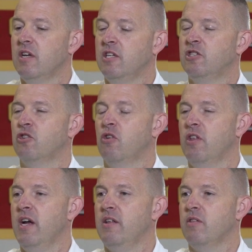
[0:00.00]

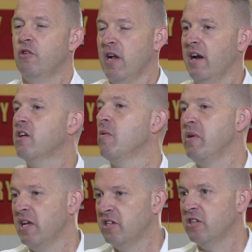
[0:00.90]
ensure that they're not
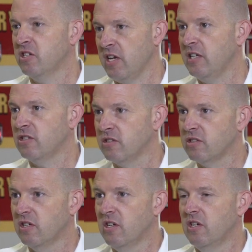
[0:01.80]
coming into the
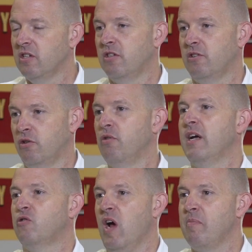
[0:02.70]
stations to do
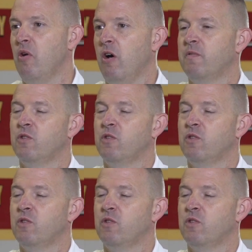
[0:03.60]
that drop off.